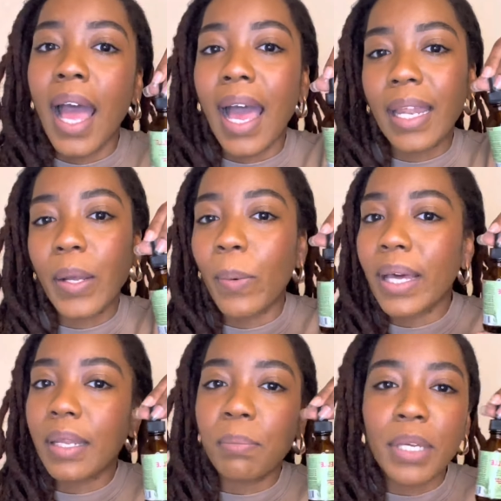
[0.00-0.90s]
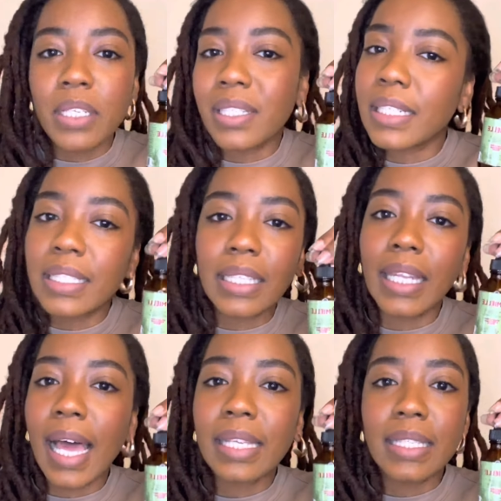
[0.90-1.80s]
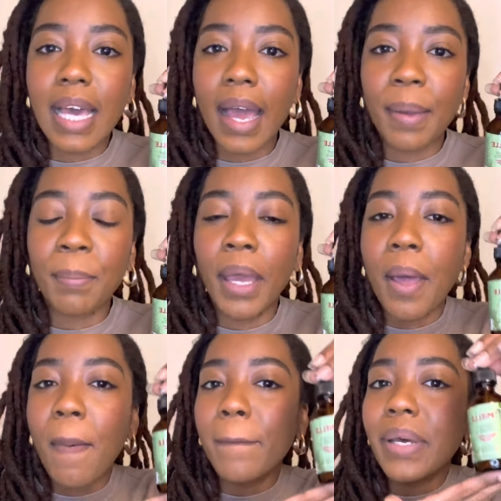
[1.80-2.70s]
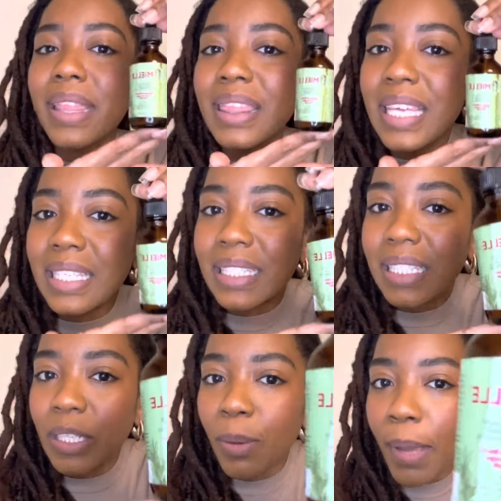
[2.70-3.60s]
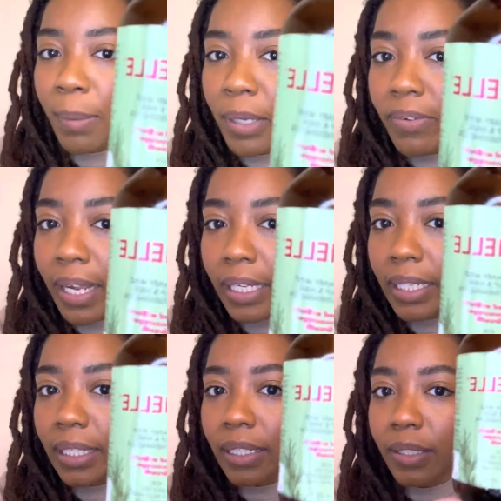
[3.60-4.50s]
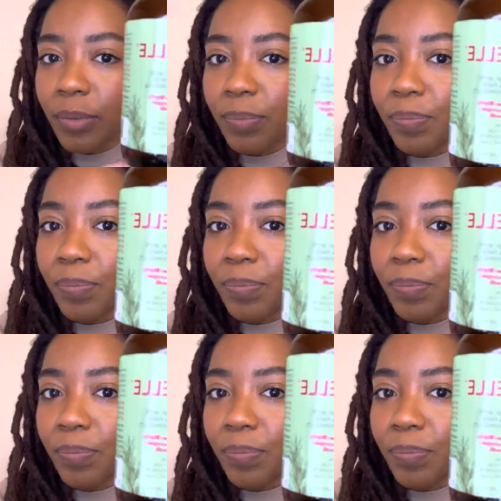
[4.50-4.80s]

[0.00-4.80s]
I know I didn't mention this the last time, but this little baby right here.